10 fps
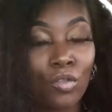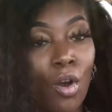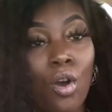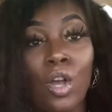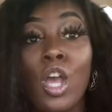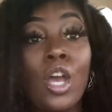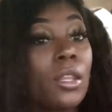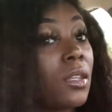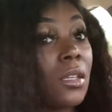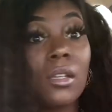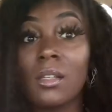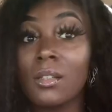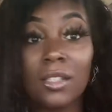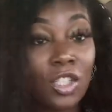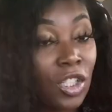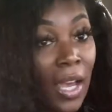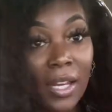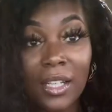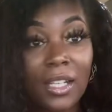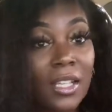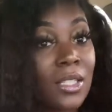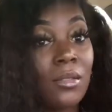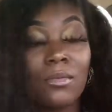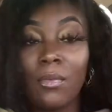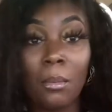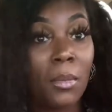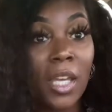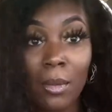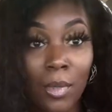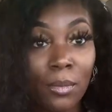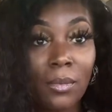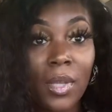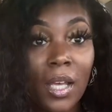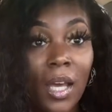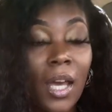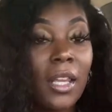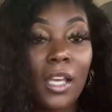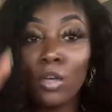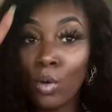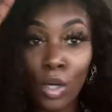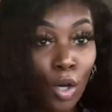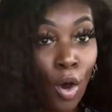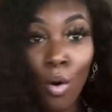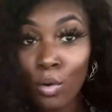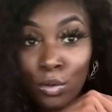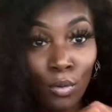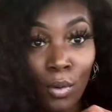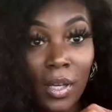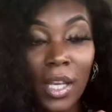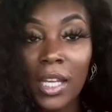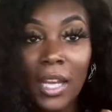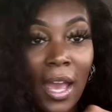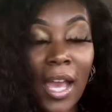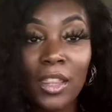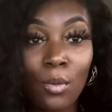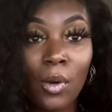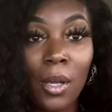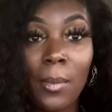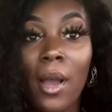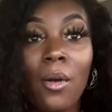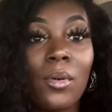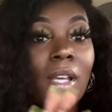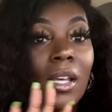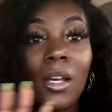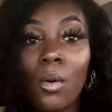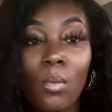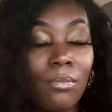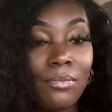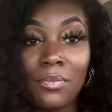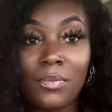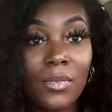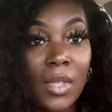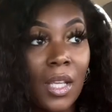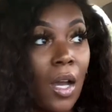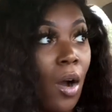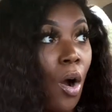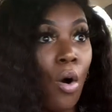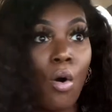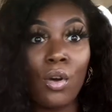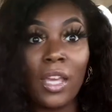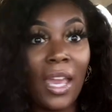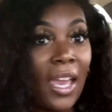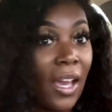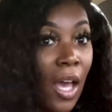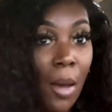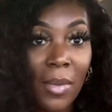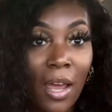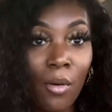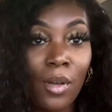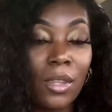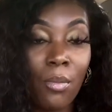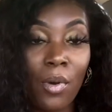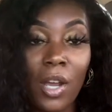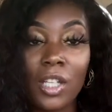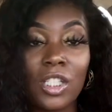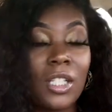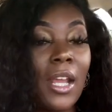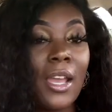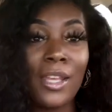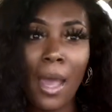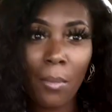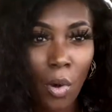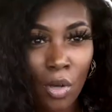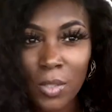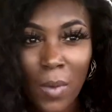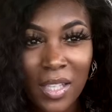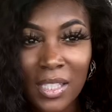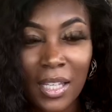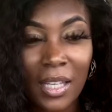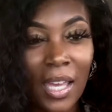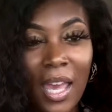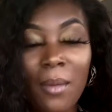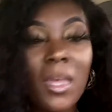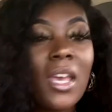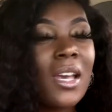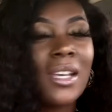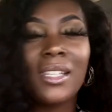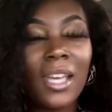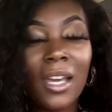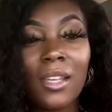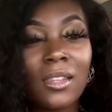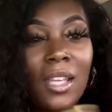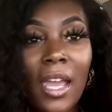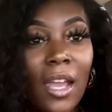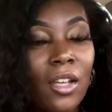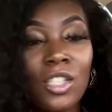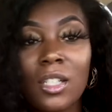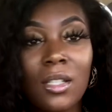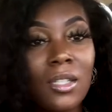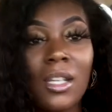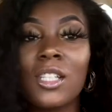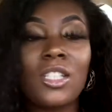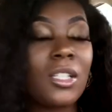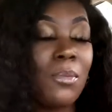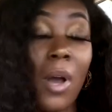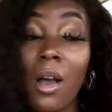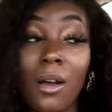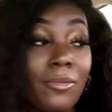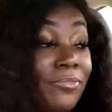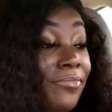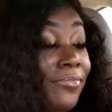strong. The shedding is minimum. Like, you can go through it and not have to worry about all your hair coming out in the brush and now you got bald spots in your cap. Yeah, the hair is just, it's just bomb.